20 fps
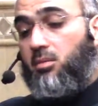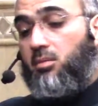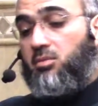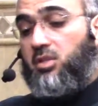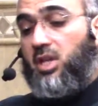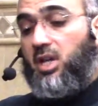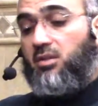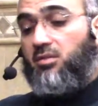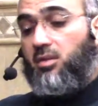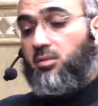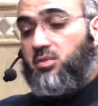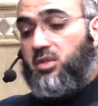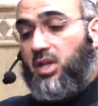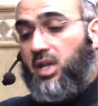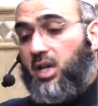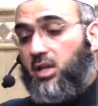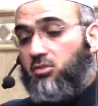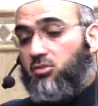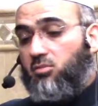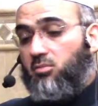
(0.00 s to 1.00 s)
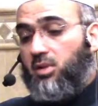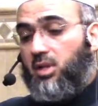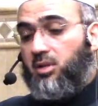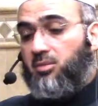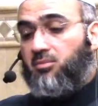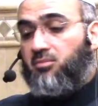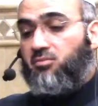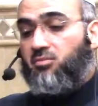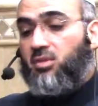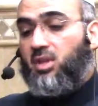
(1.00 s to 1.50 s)
take from zakat
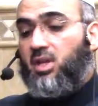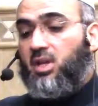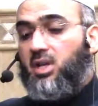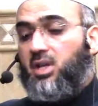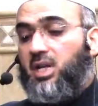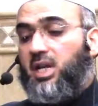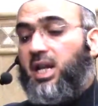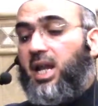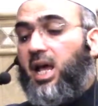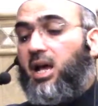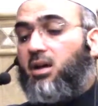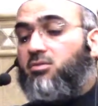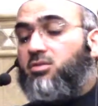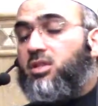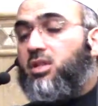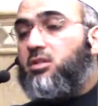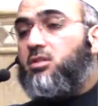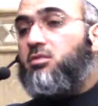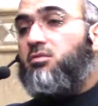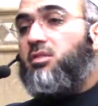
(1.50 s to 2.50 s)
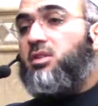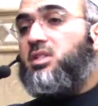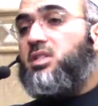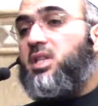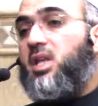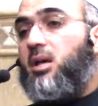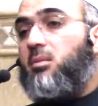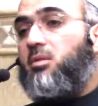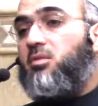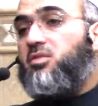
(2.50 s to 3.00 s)
al-mal. Renouncers of
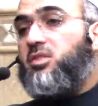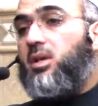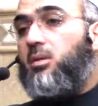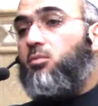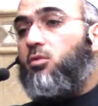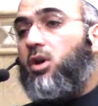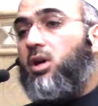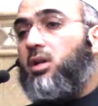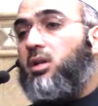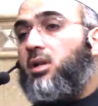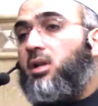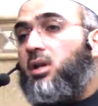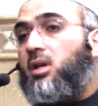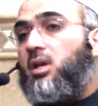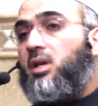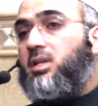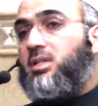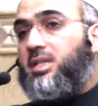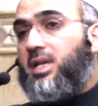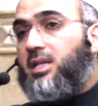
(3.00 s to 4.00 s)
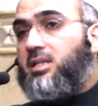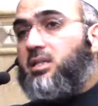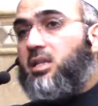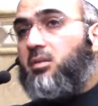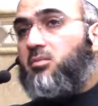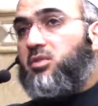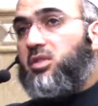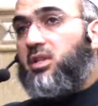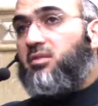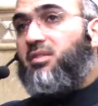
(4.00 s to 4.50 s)
Islam. If someone sets
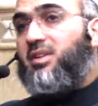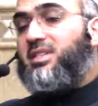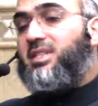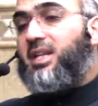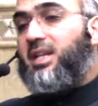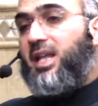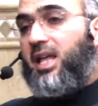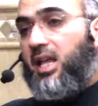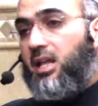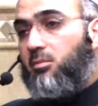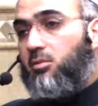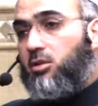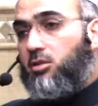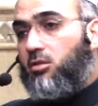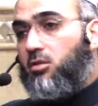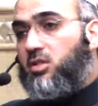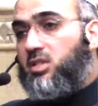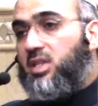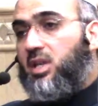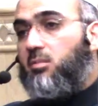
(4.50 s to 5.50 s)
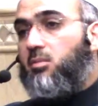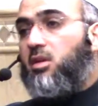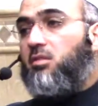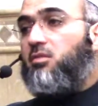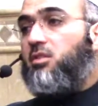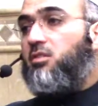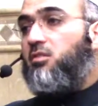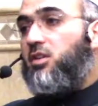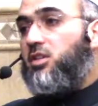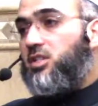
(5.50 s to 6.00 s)
himself as an enemy to Islam,
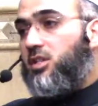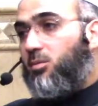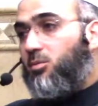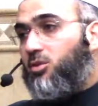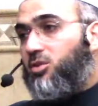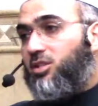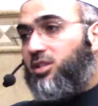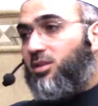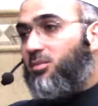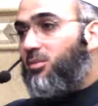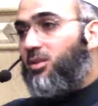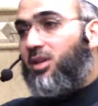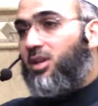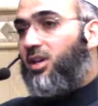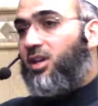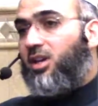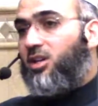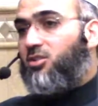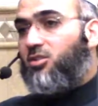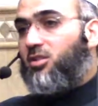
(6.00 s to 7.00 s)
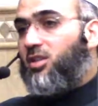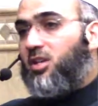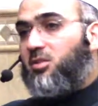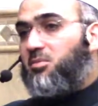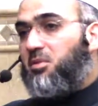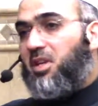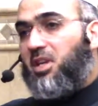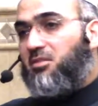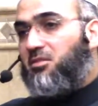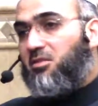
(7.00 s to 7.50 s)
even if he is a Muslim, should not
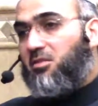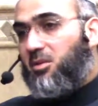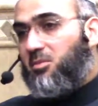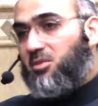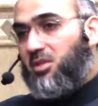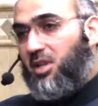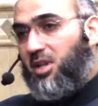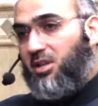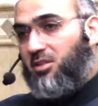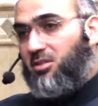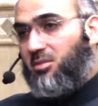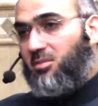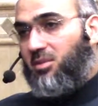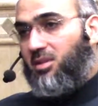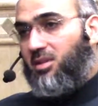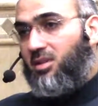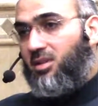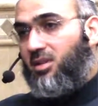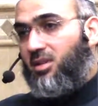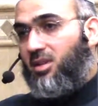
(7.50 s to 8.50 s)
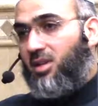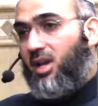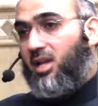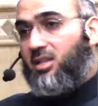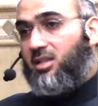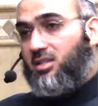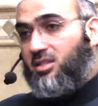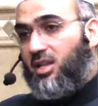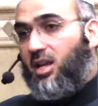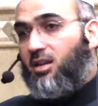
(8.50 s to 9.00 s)
be given from zakat al-mal. And